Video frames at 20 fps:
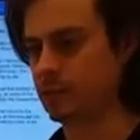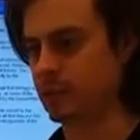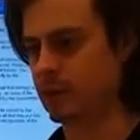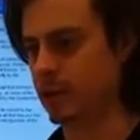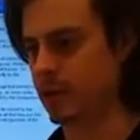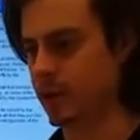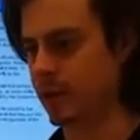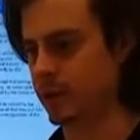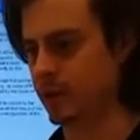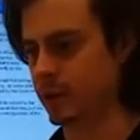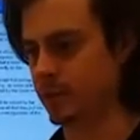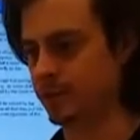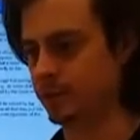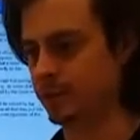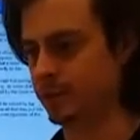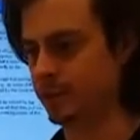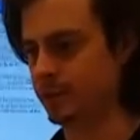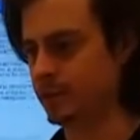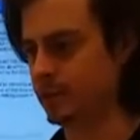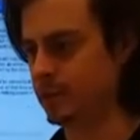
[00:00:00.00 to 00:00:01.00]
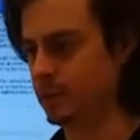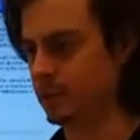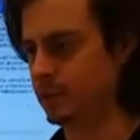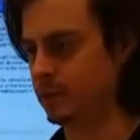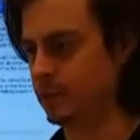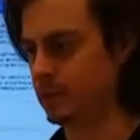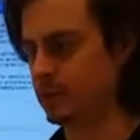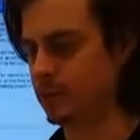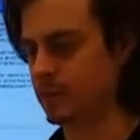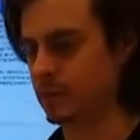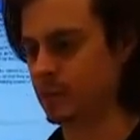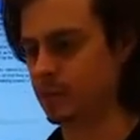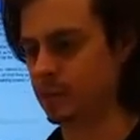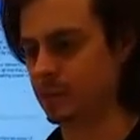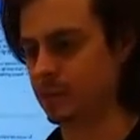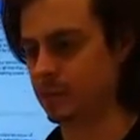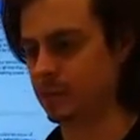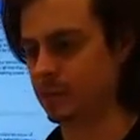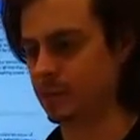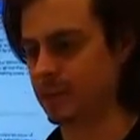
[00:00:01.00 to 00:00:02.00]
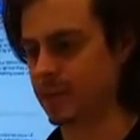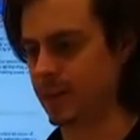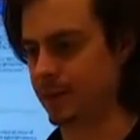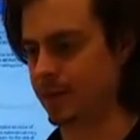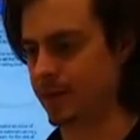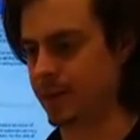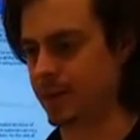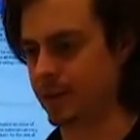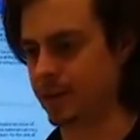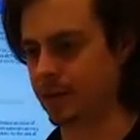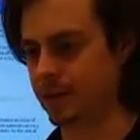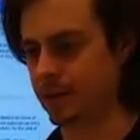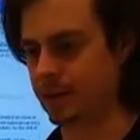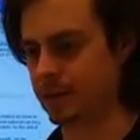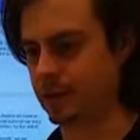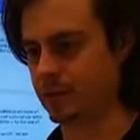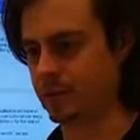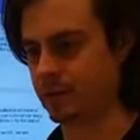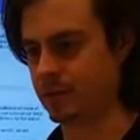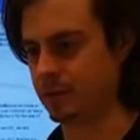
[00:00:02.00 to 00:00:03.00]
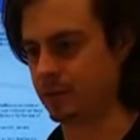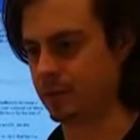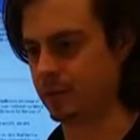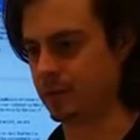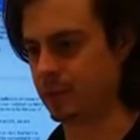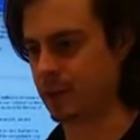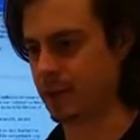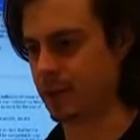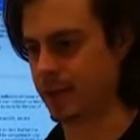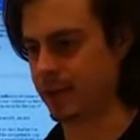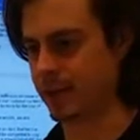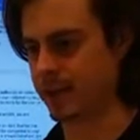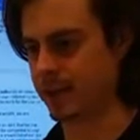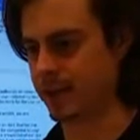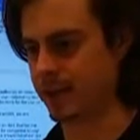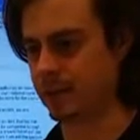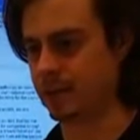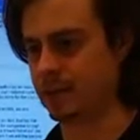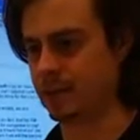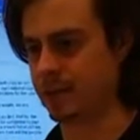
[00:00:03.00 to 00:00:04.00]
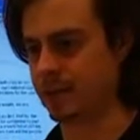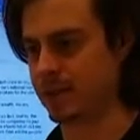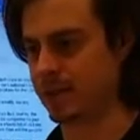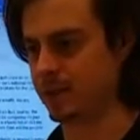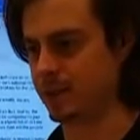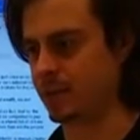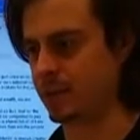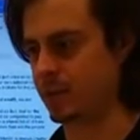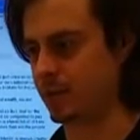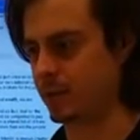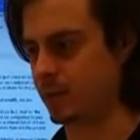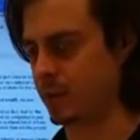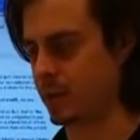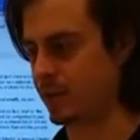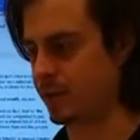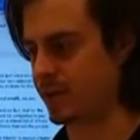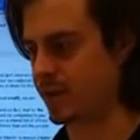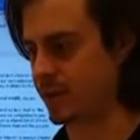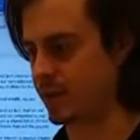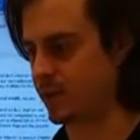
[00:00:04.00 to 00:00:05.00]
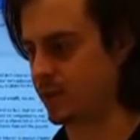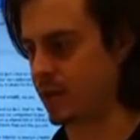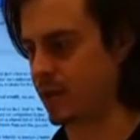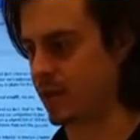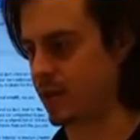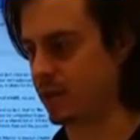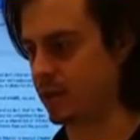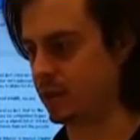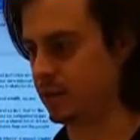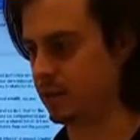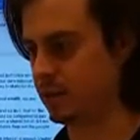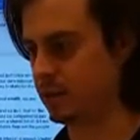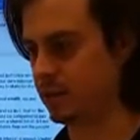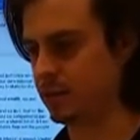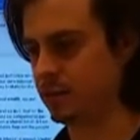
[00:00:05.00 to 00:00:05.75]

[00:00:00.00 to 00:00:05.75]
And then down here, Edison has some good quotes as well.